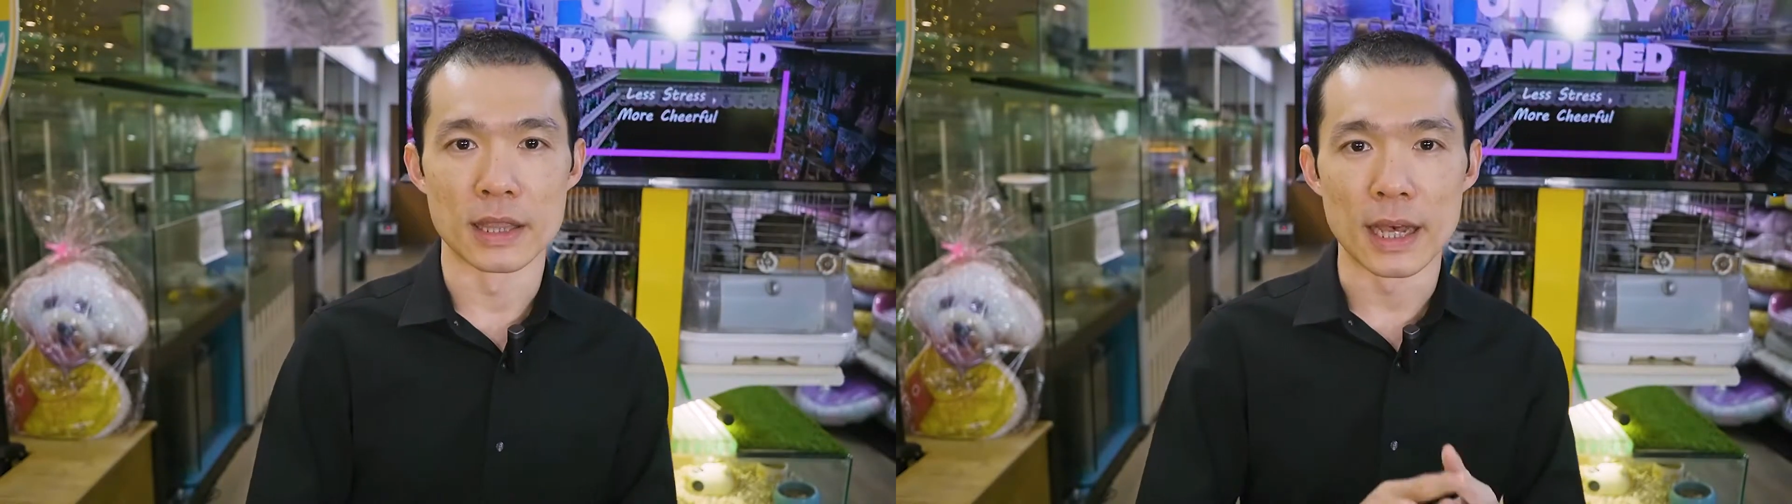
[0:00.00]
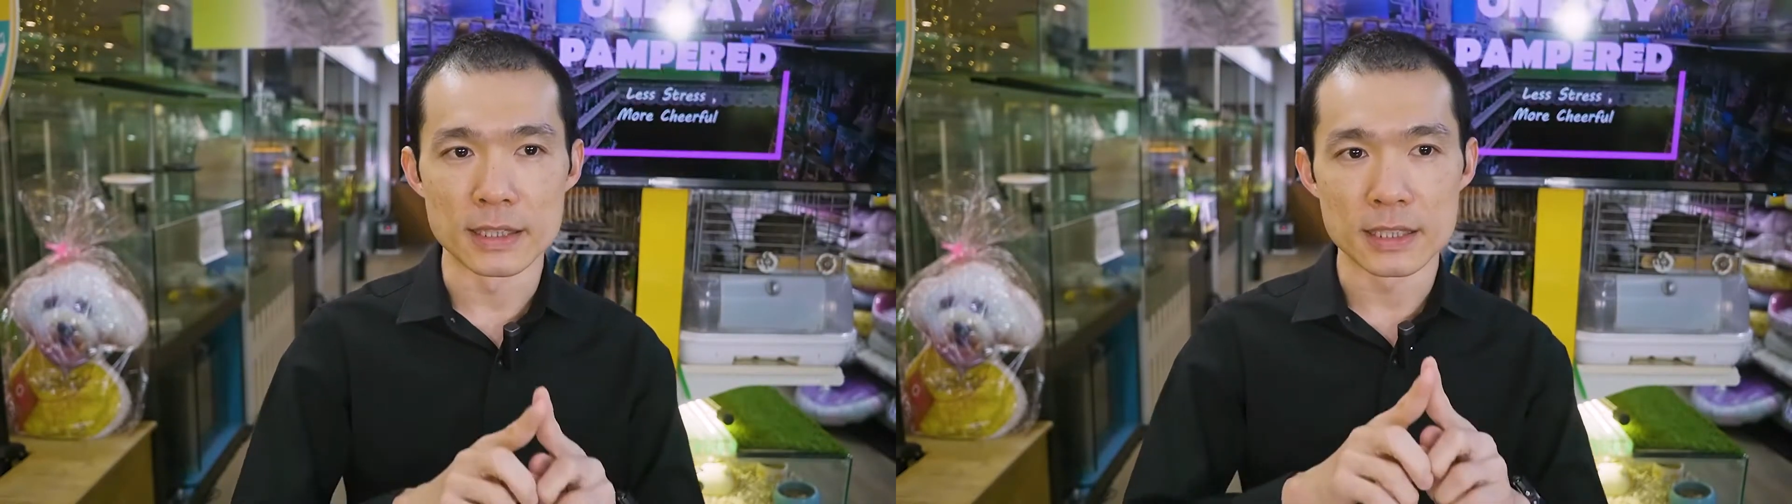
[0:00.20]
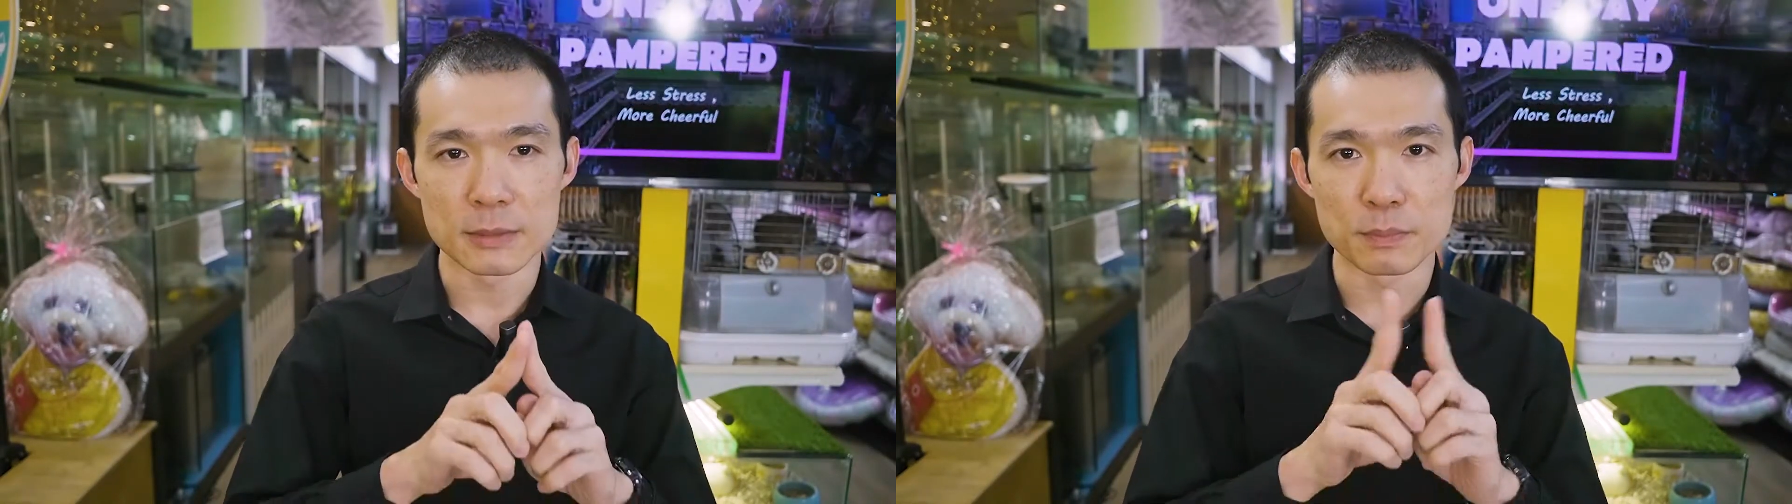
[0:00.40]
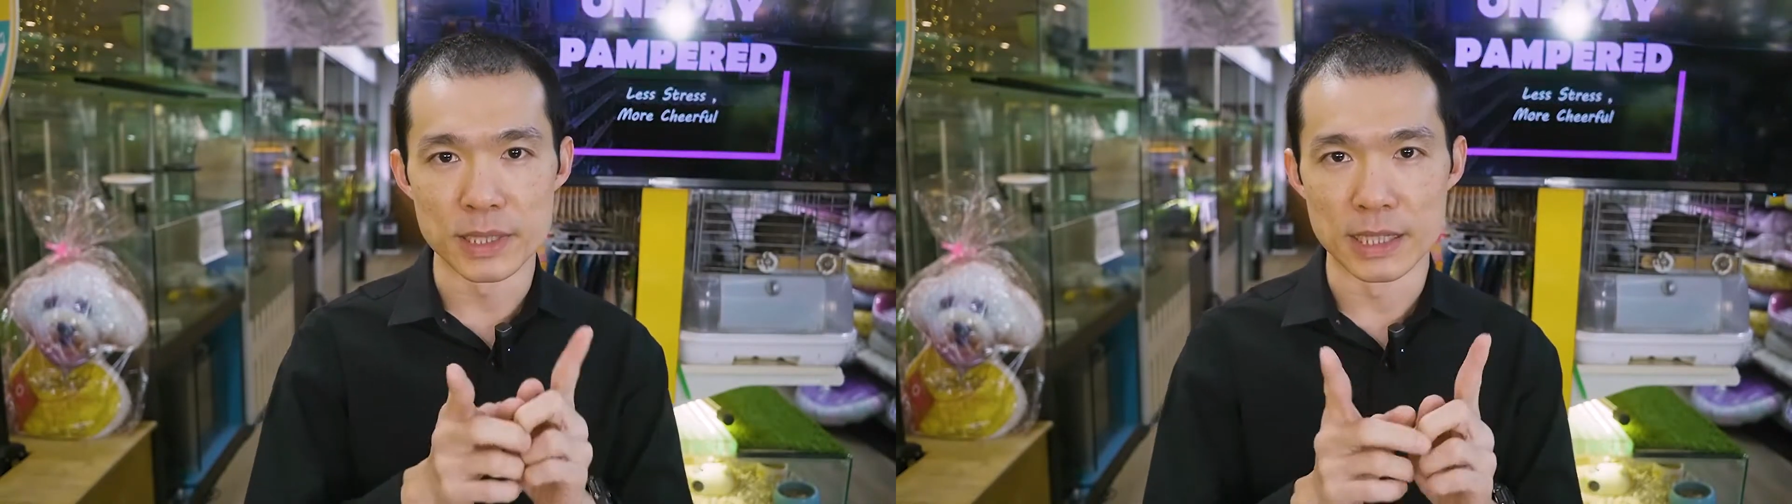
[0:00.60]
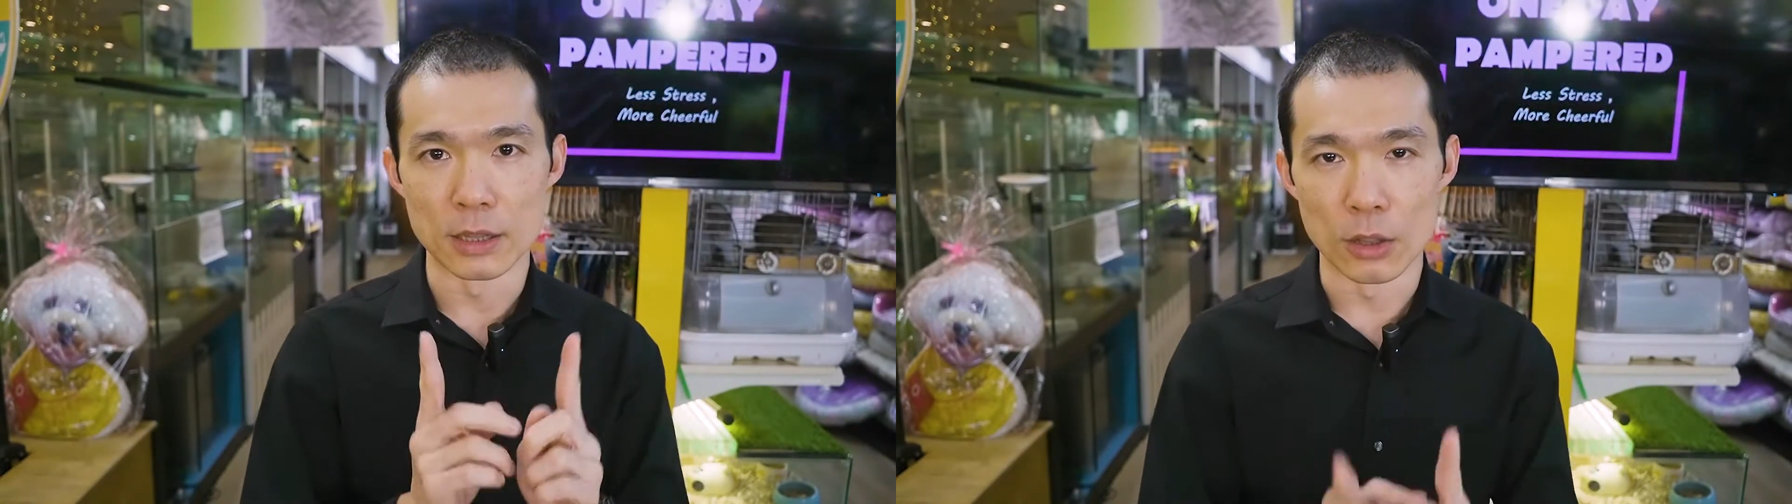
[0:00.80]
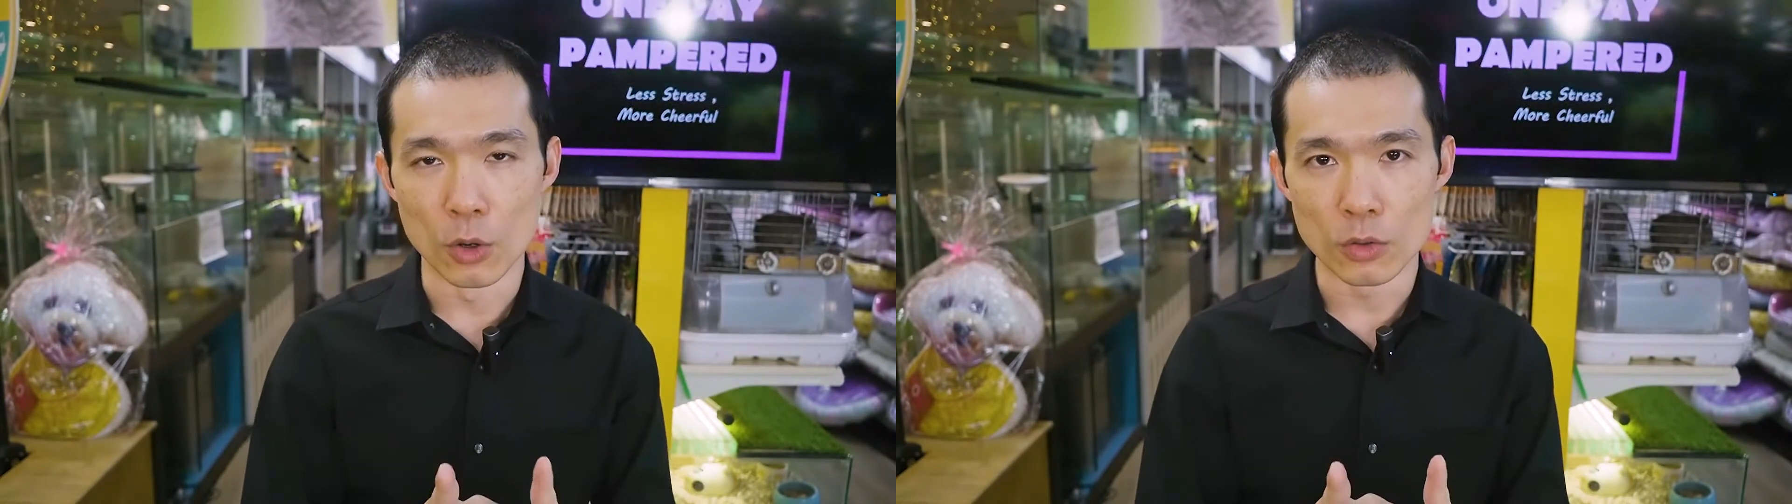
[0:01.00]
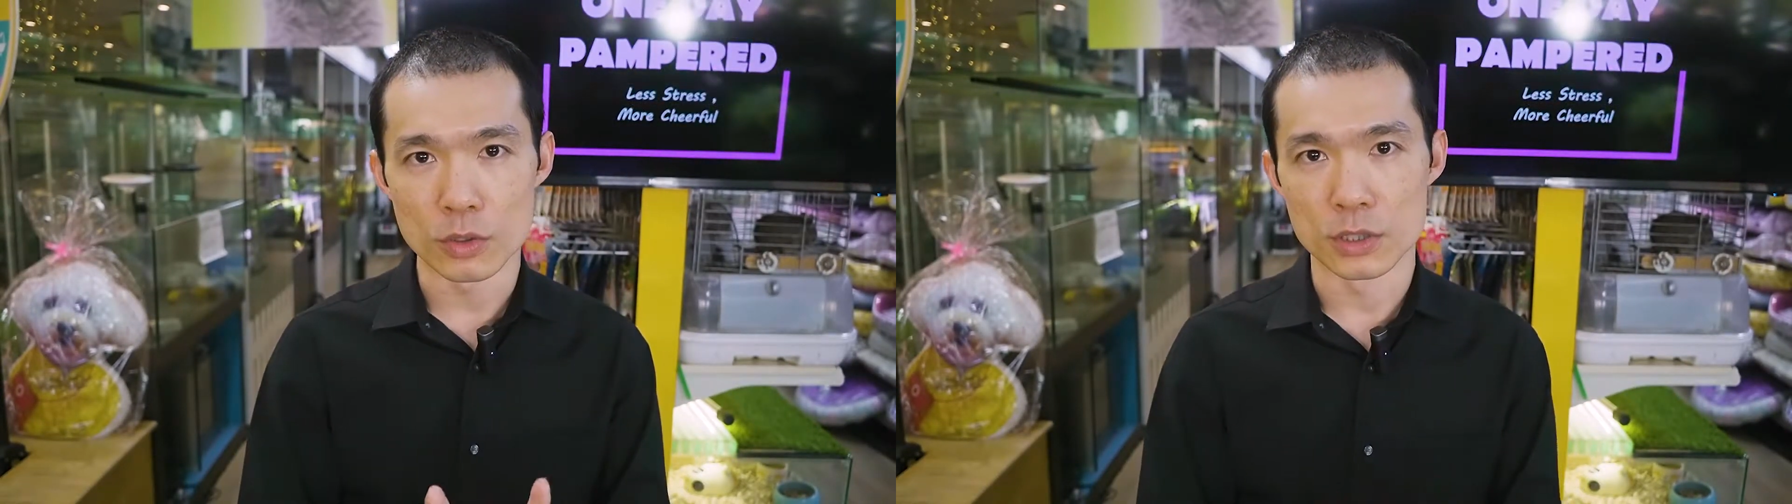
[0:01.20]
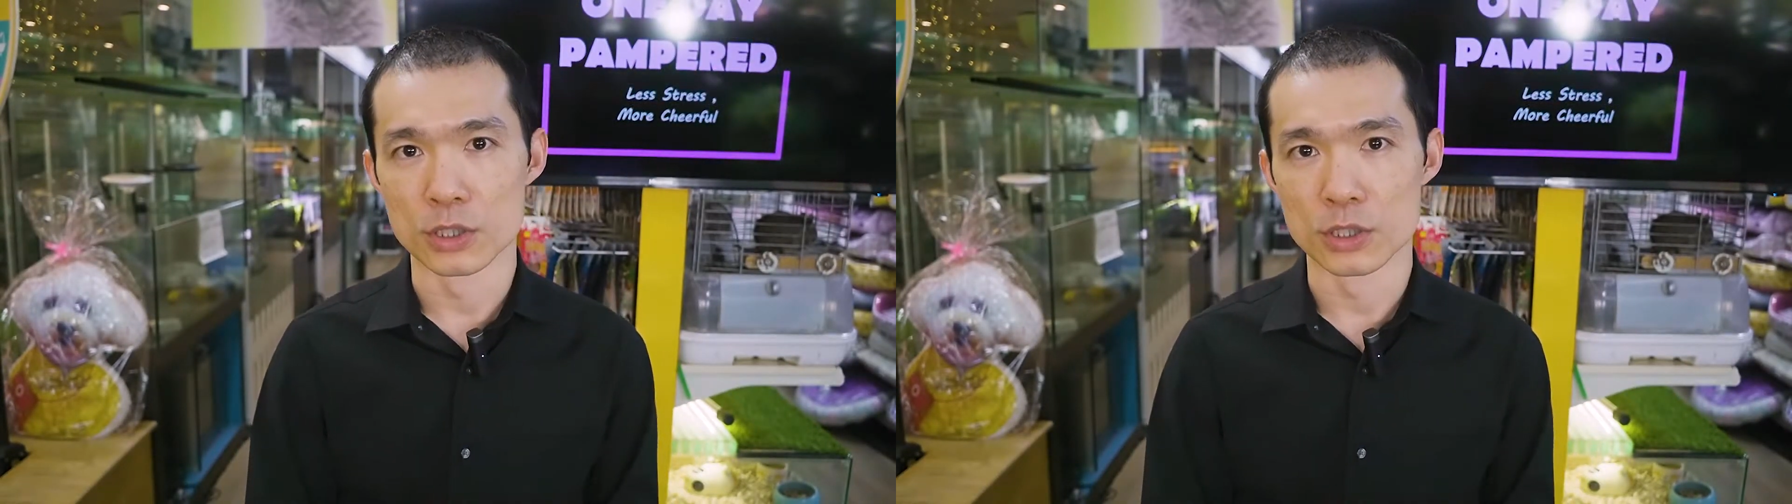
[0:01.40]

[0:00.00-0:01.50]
non-split lobe,